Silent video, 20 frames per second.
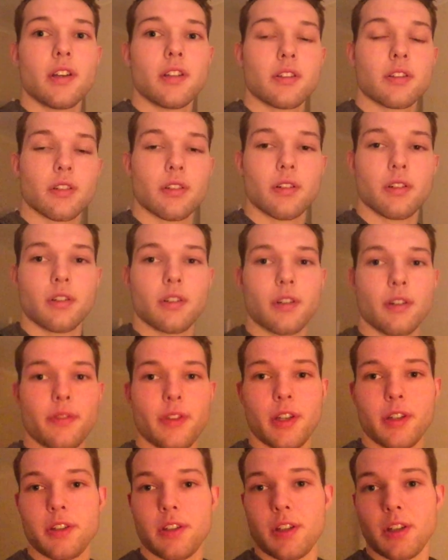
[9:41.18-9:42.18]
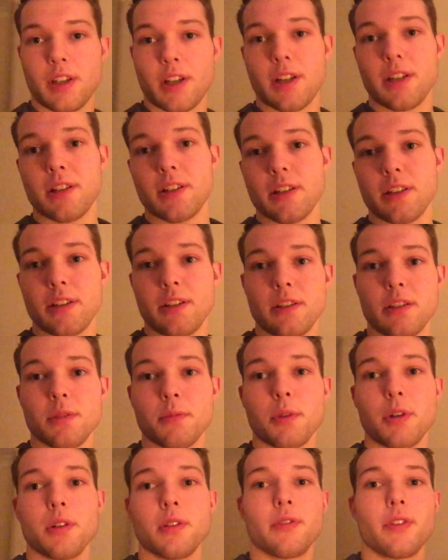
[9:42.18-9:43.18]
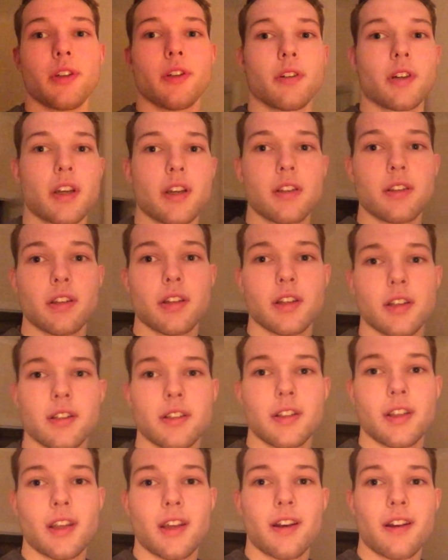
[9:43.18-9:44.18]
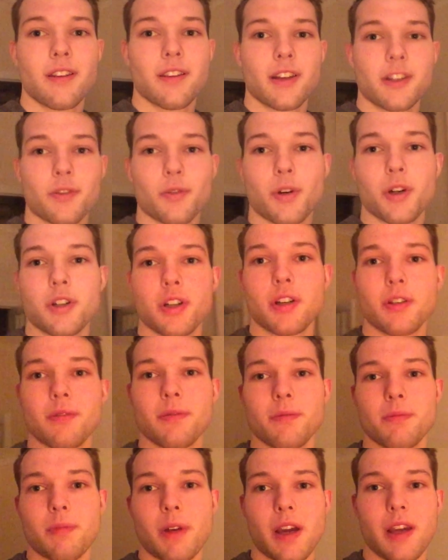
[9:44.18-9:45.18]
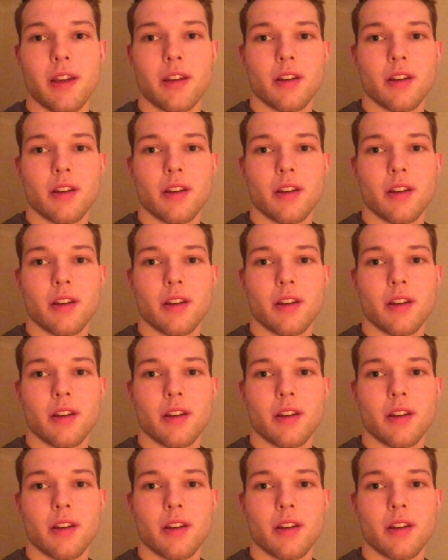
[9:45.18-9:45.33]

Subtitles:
So hopefully I'll see you in tomorrow's video, guys. See you then. Thanks for watching. Bye.